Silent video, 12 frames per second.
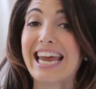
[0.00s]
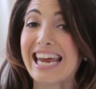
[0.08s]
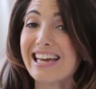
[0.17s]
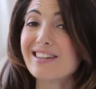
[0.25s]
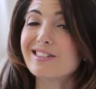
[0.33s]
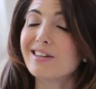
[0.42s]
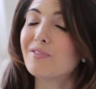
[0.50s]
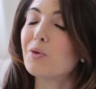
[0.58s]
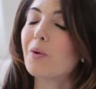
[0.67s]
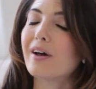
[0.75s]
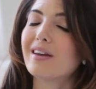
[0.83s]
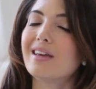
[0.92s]
And if you
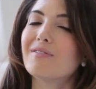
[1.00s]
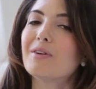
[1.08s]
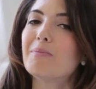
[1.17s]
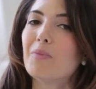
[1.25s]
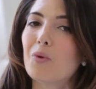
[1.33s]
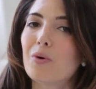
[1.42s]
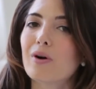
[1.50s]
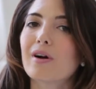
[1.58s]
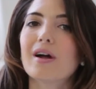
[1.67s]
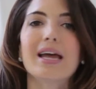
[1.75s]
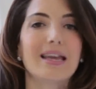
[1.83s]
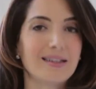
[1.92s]
want even
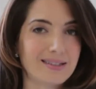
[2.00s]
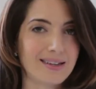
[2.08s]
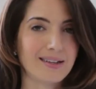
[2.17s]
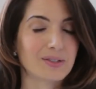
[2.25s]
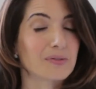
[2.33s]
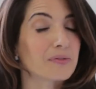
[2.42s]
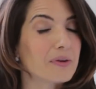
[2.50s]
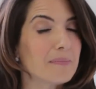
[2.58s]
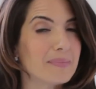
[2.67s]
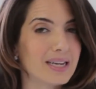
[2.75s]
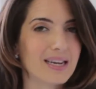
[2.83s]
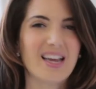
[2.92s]
more insights from
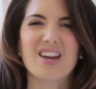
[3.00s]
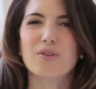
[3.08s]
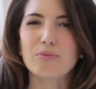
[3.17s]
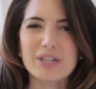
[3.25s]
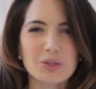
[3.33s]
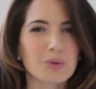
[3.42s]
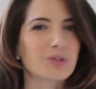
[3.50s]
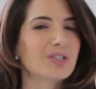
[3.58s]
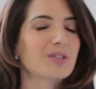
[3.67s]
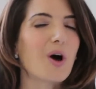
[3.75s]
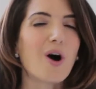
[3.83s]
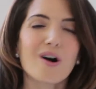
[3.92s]
me,
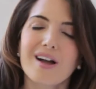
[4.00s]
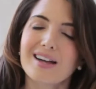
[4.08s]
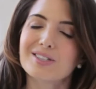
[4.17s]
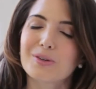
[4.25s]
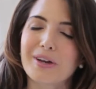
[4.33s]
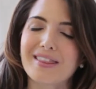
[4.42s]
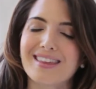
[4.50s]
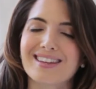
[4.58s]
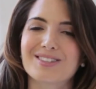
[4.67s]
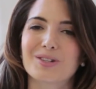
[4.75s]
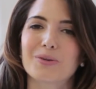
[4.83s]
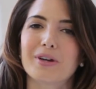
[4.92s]
resources, all kinds of great
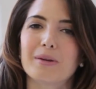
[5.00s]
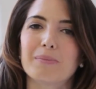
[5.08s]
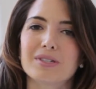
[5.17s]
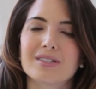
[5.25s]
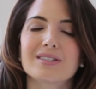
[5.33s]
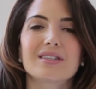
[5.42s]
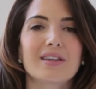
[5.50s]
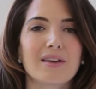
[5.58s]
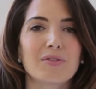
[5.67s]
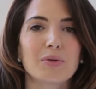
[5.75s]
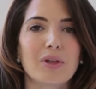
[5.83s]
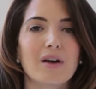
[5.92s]
things to create a business and
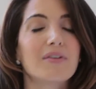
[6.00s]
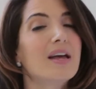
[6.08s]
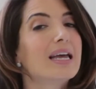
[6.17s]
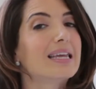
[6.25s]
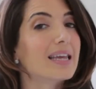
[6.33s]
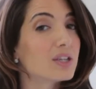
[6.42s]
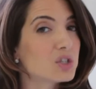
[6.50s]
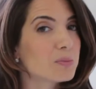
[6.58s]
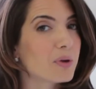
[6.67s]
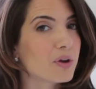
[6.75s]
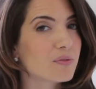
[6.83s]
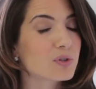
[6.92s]
life you love, get your
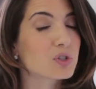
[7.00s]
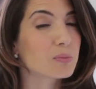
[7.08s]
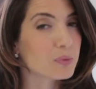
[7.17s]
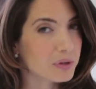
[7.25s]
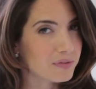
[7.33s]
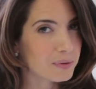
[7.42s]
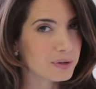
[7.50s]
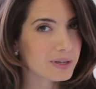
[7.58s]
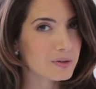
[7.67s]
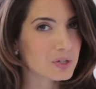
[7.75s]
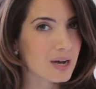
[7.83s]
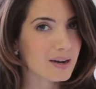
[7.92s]
butt over to
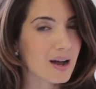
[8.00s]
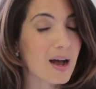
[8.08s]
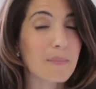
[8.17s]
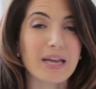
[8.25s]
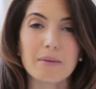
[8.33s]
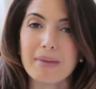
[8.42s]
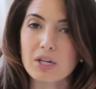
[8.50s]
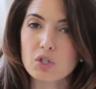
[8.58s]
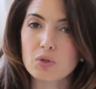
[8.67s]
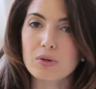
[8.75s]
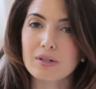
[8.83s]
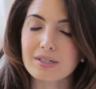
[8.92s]
marieforleo.com and make
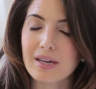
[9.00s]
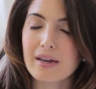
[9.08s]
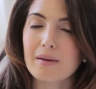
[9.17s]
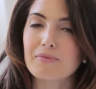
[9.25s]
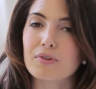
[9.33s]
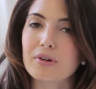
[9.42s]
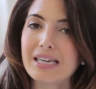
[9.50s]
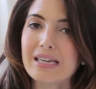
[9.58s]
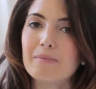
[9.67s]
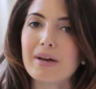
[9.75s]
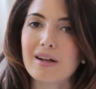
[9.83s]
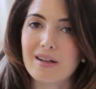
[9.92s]
sure to sign up for
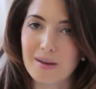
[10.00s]
email